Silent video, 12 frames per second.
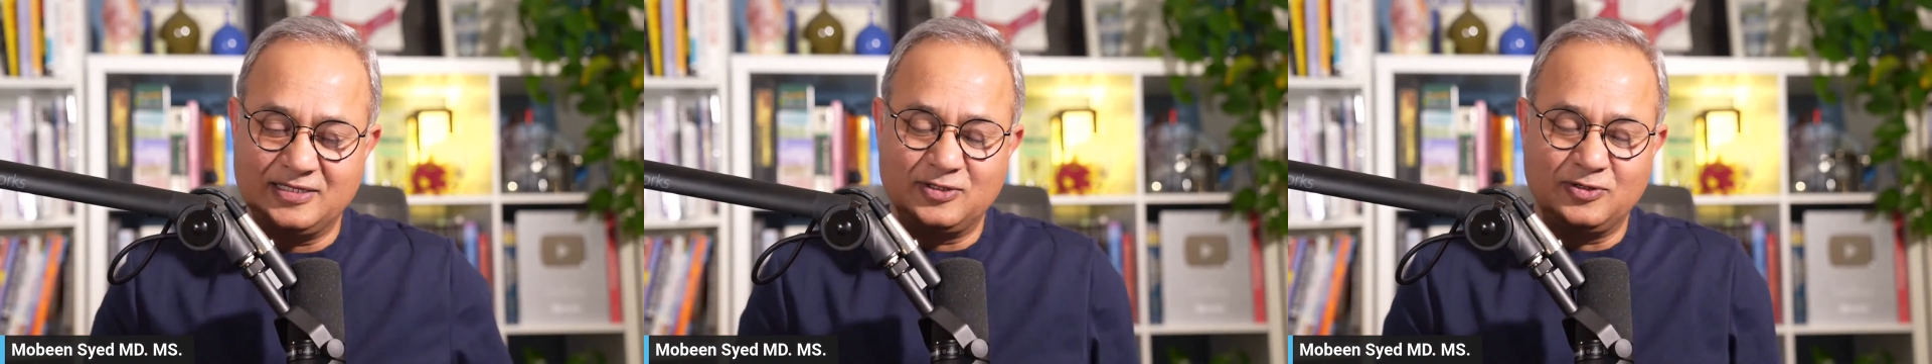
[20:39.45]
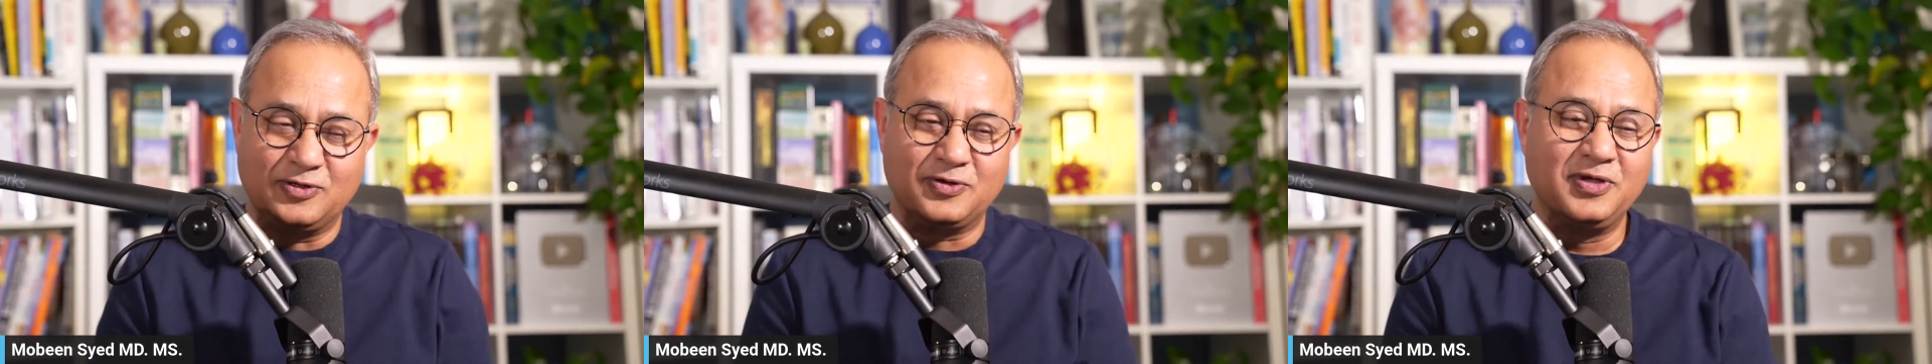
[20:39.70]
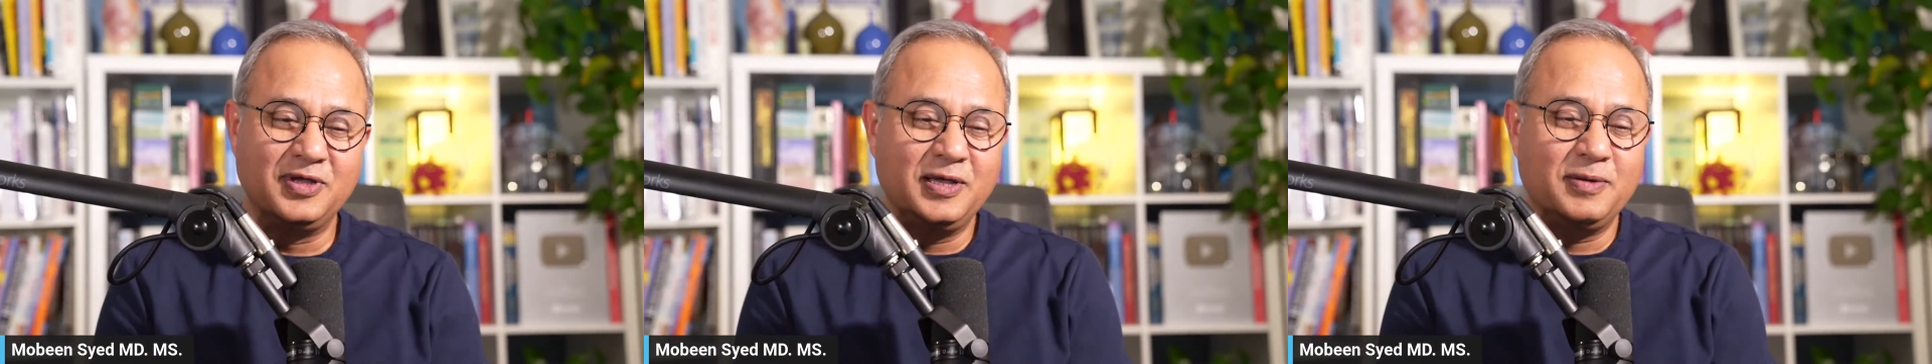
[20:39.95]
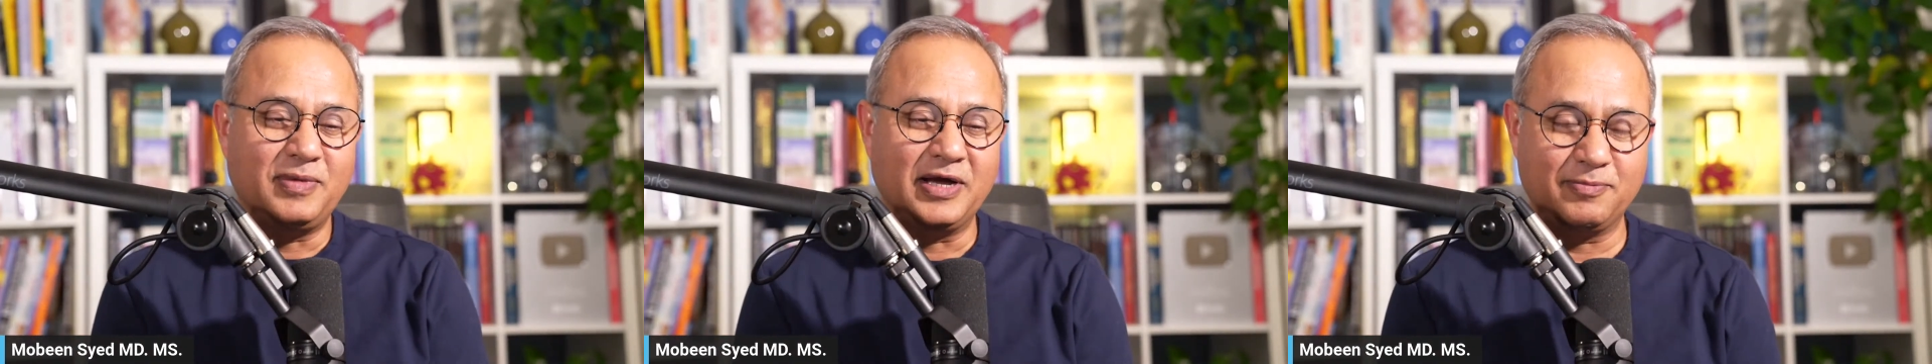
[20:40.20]
So
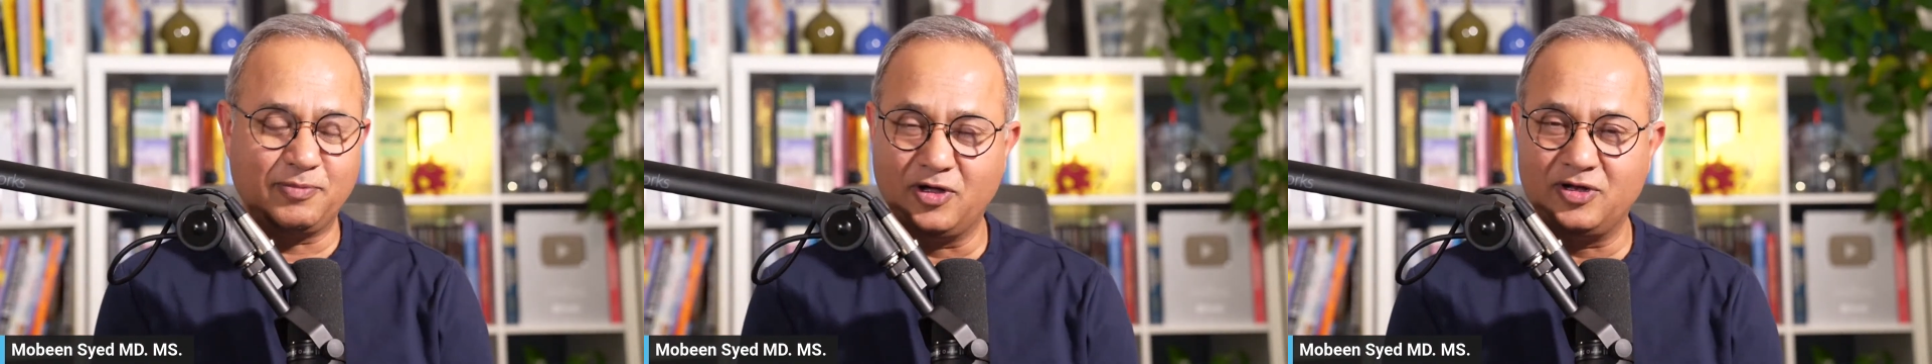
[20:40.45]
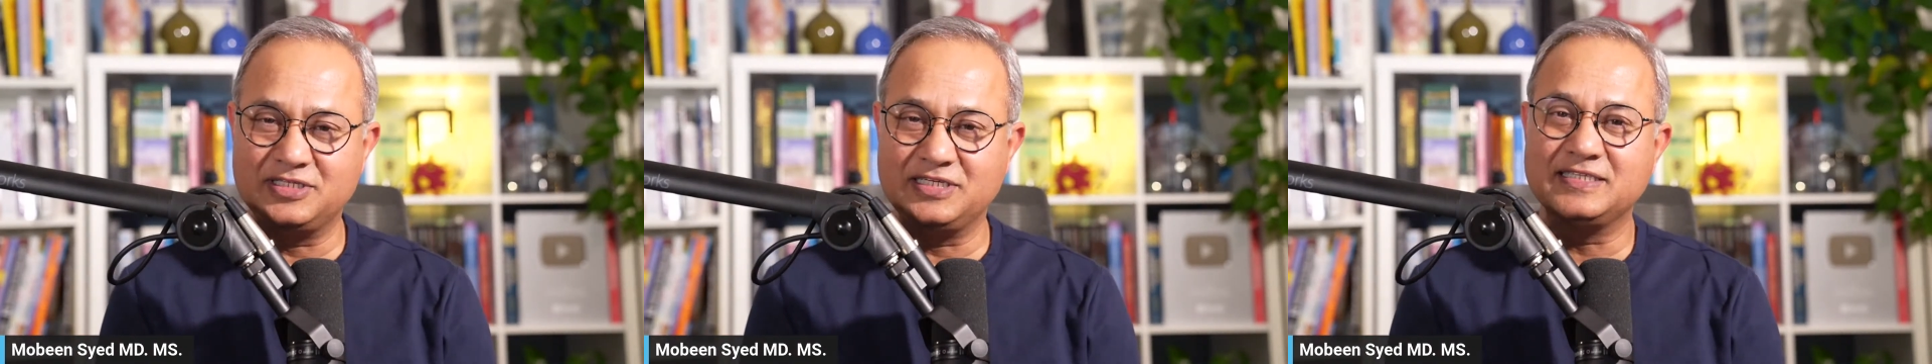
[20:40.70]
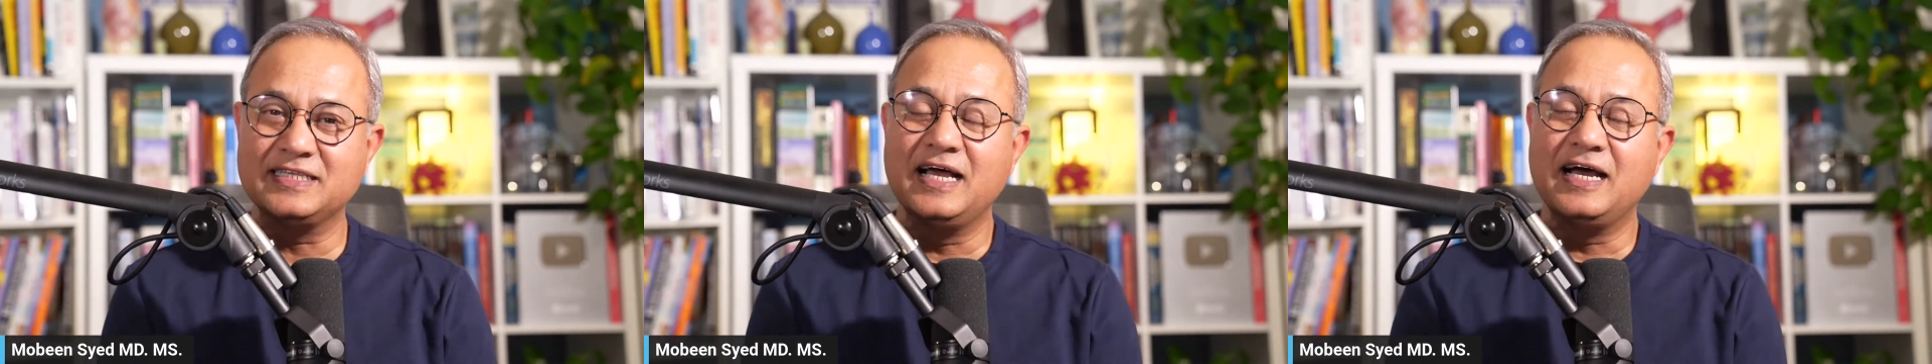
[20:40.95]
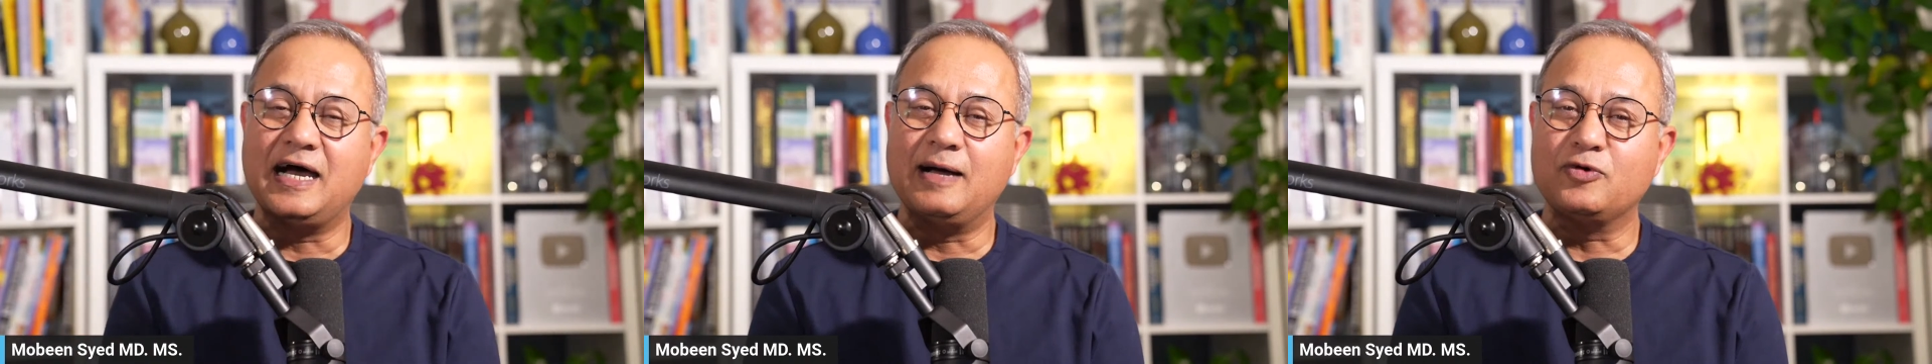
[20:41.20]
my apologies.
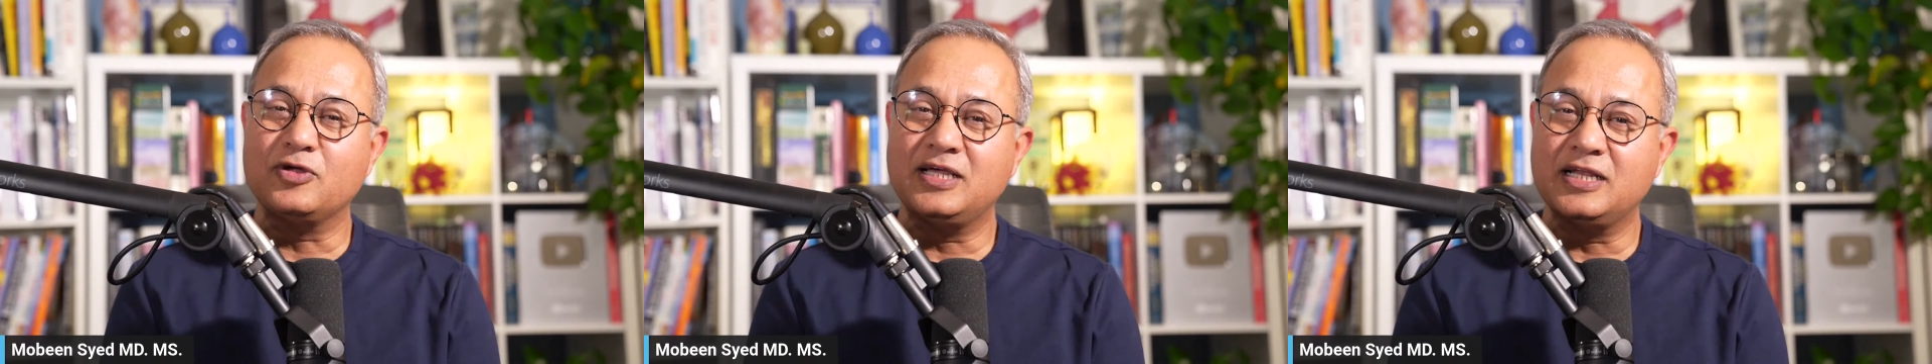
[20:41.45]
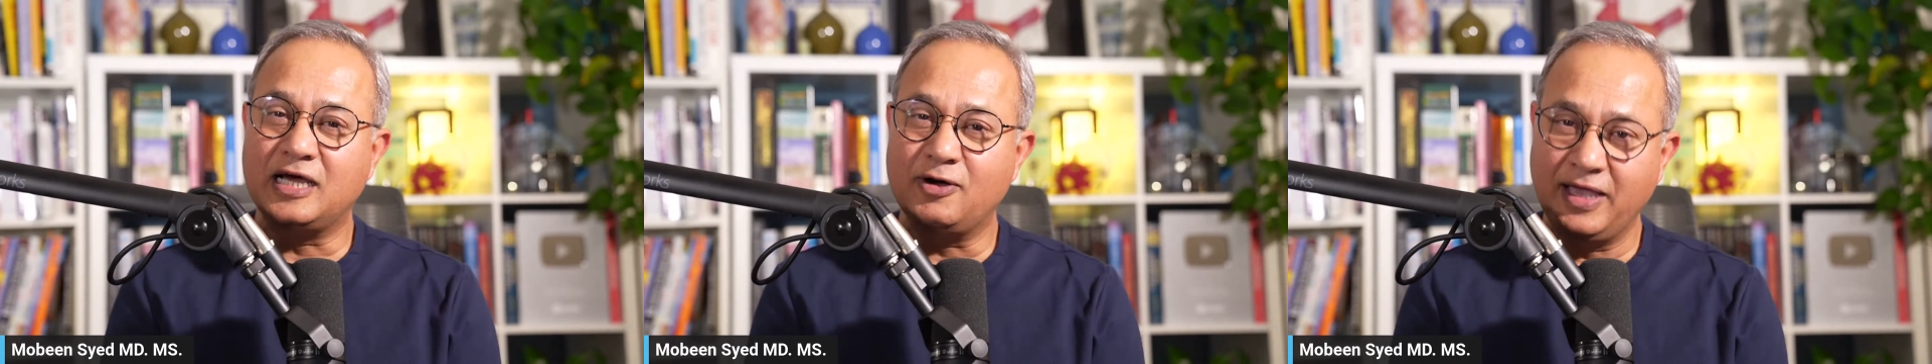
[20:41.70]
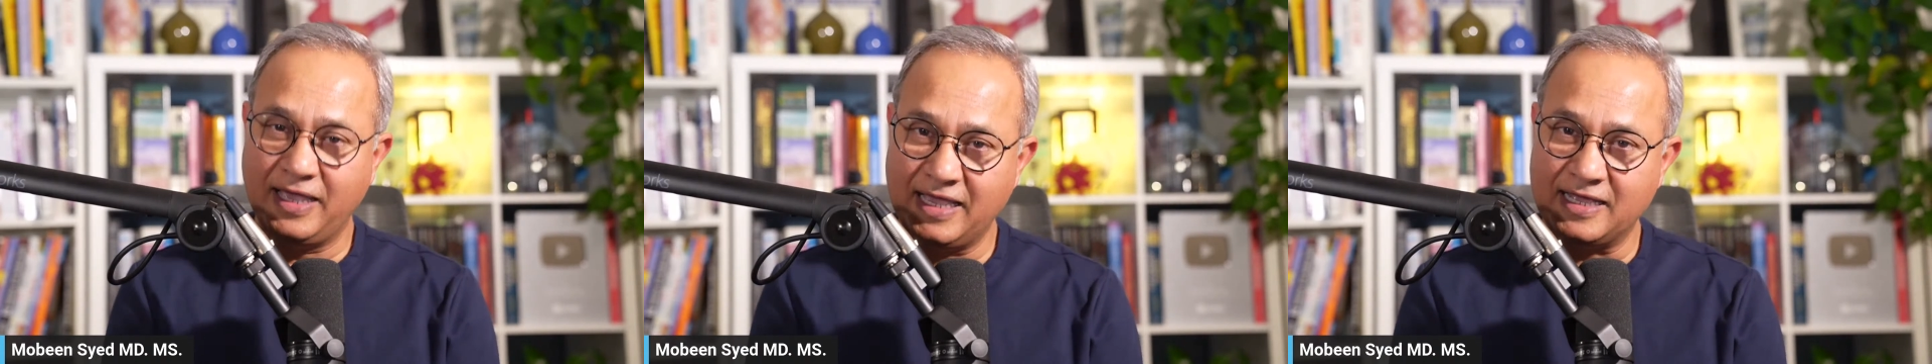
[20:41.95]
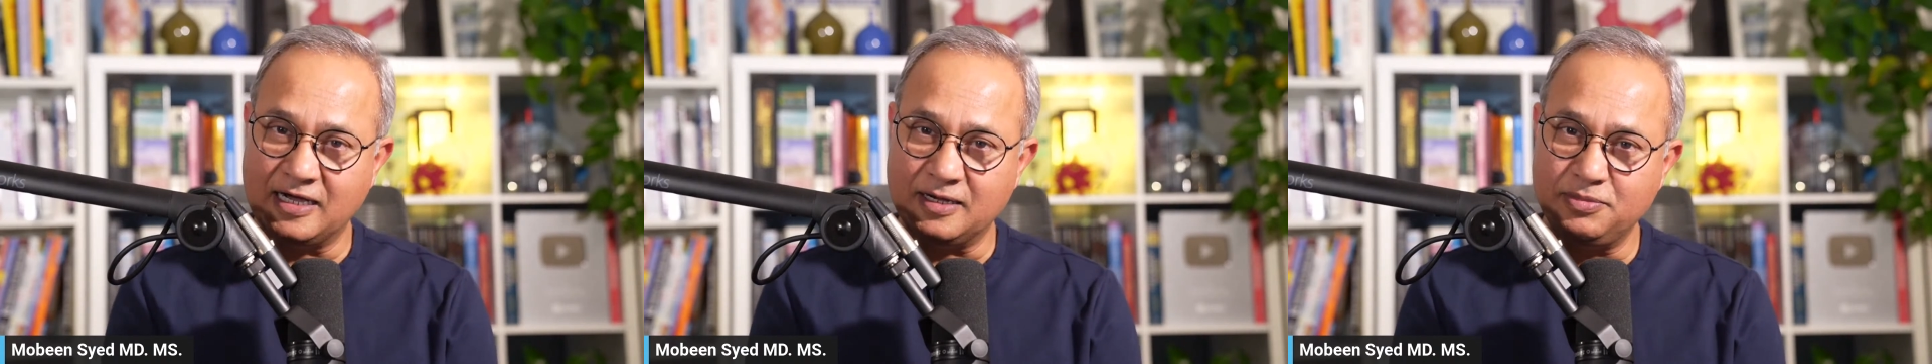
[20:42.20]
I'm going to now
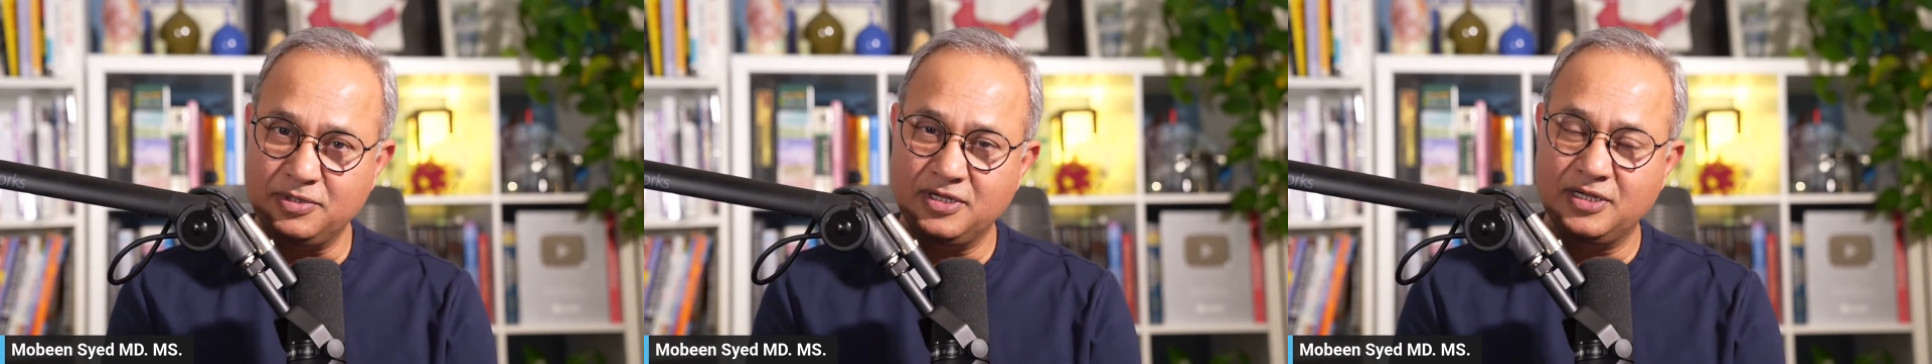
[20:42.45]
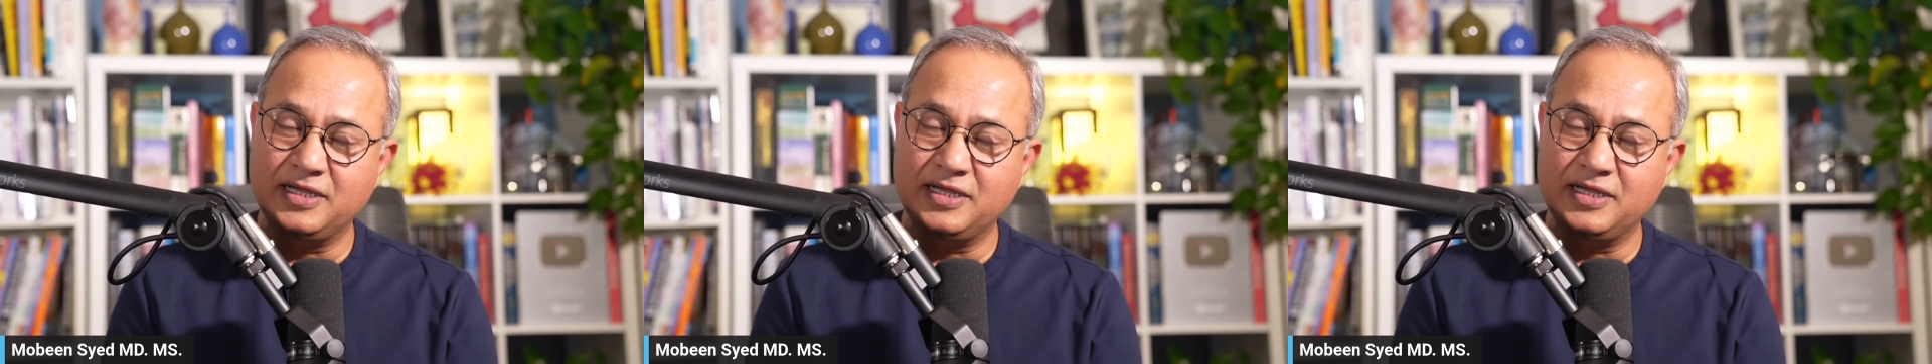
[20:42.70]
hang up